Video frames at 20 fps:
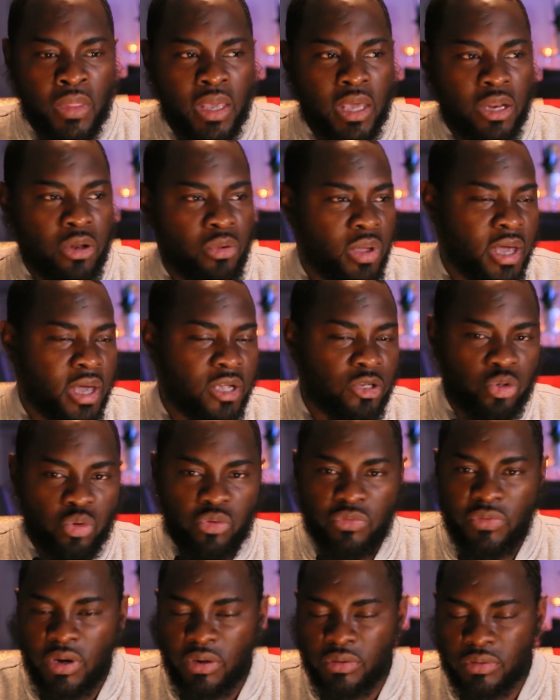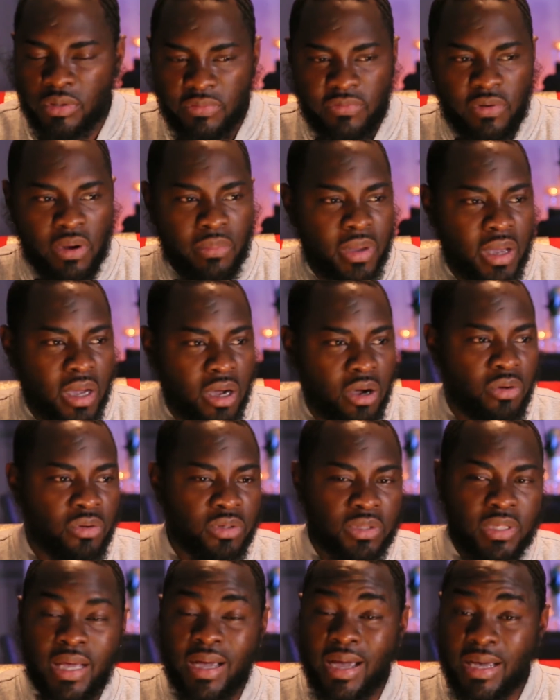Anyway, I drove out from my
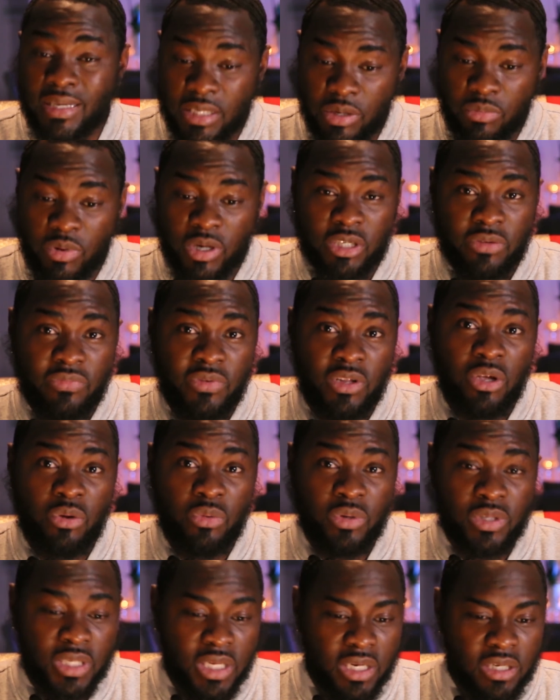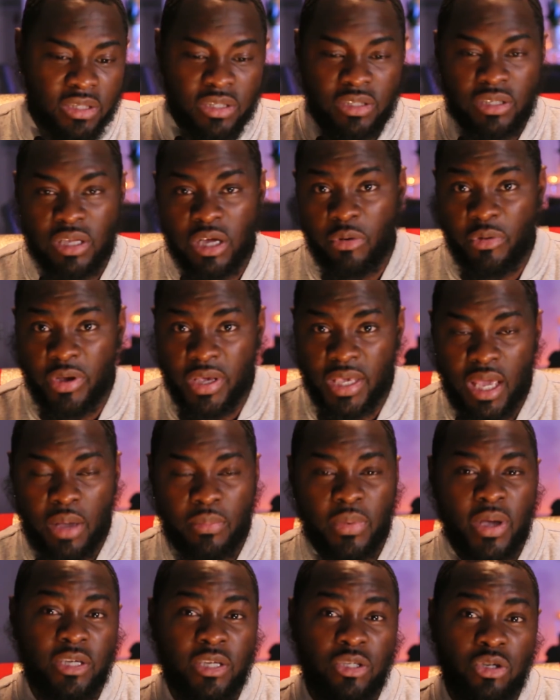house. Like I said, watch a video, you see this is a
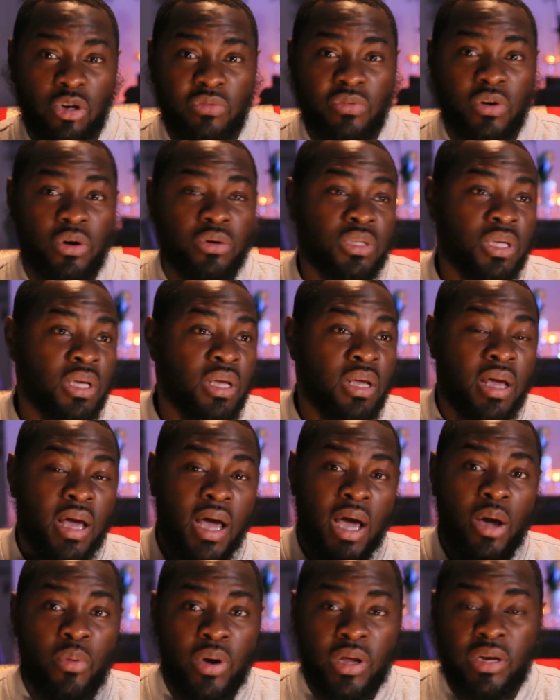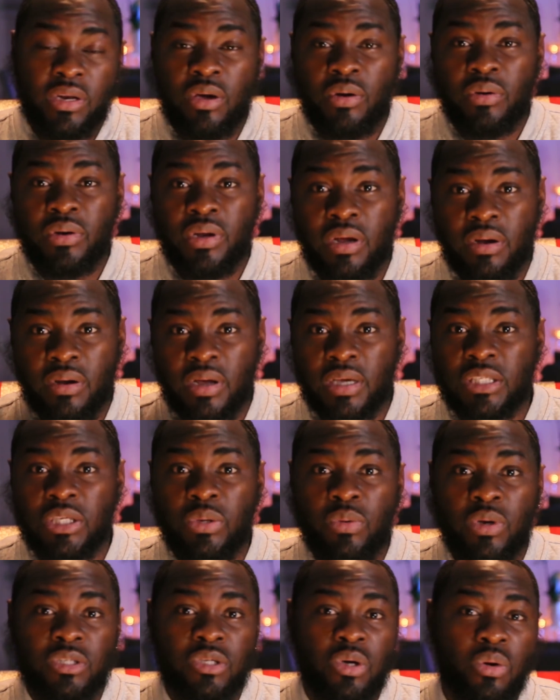recap. I drove out I went down there, I see
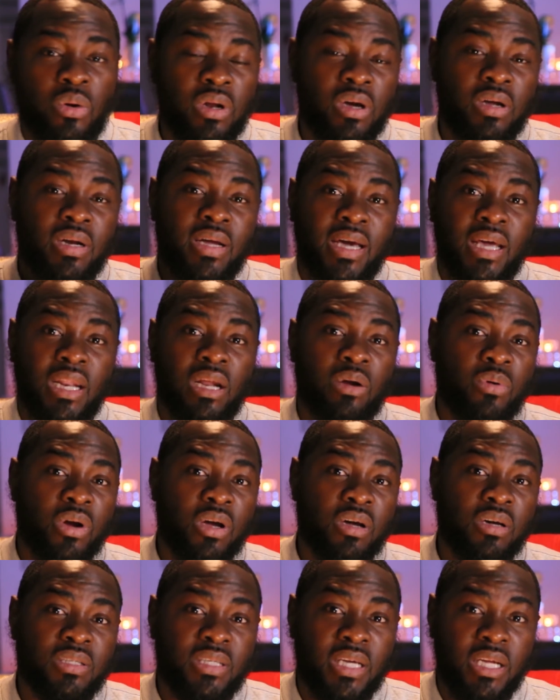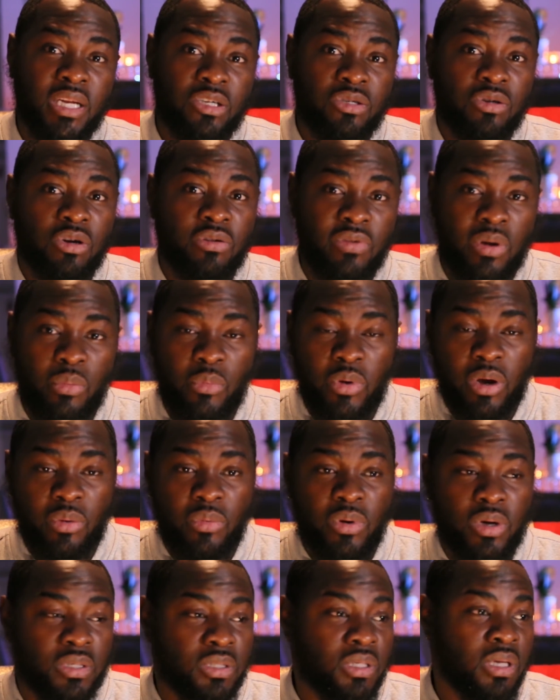what's going on, I get a record, take the truck from where it
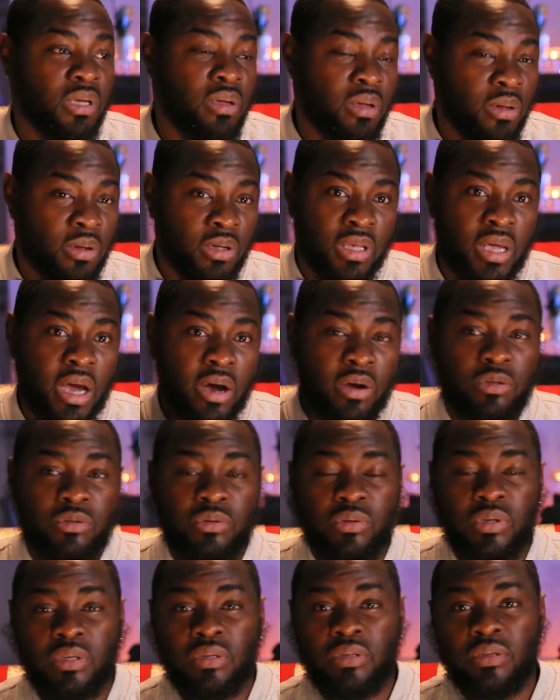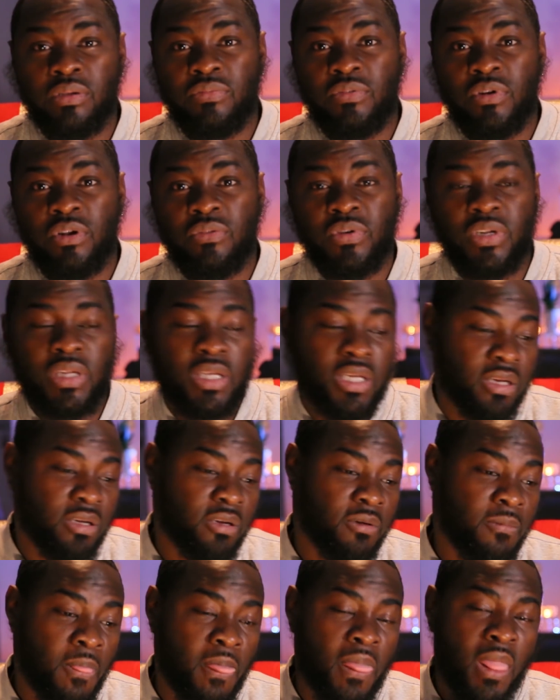was, carry it to the, the Volvo
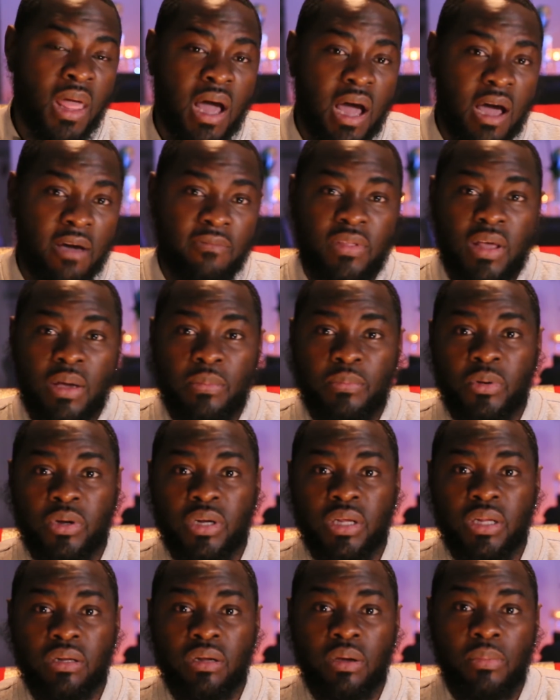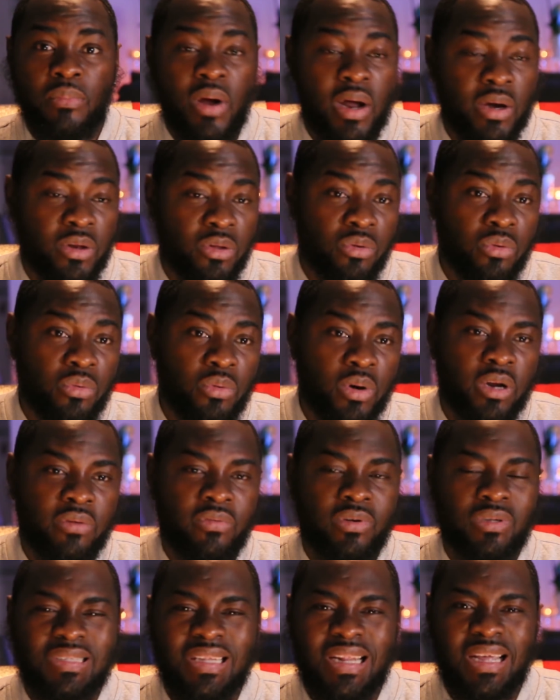dealer, have them put in a brand new
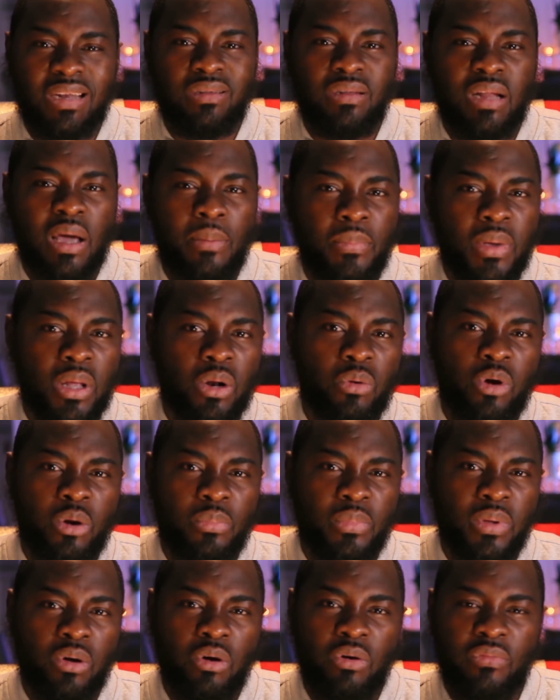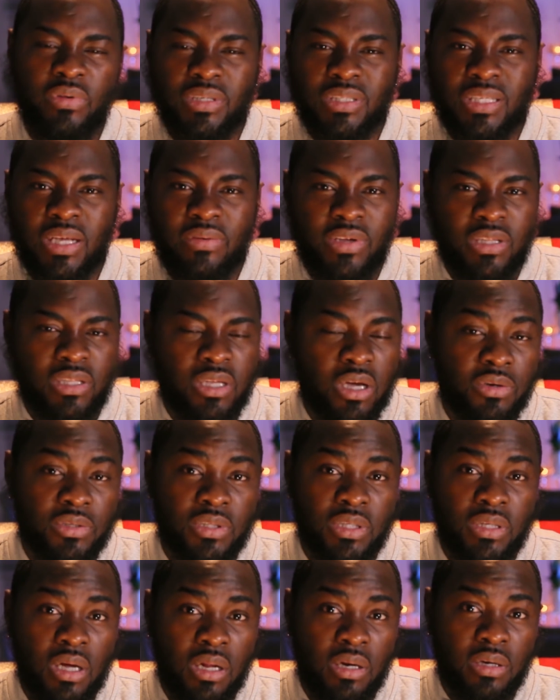whatever. So that, that bill run me over
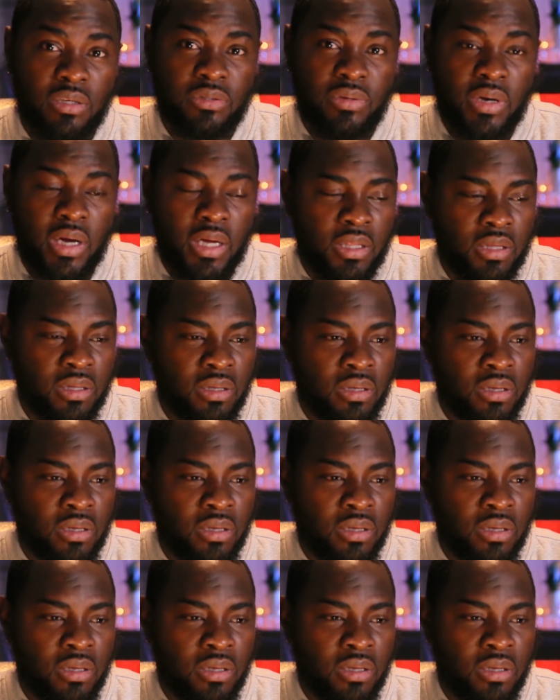$7,000, right?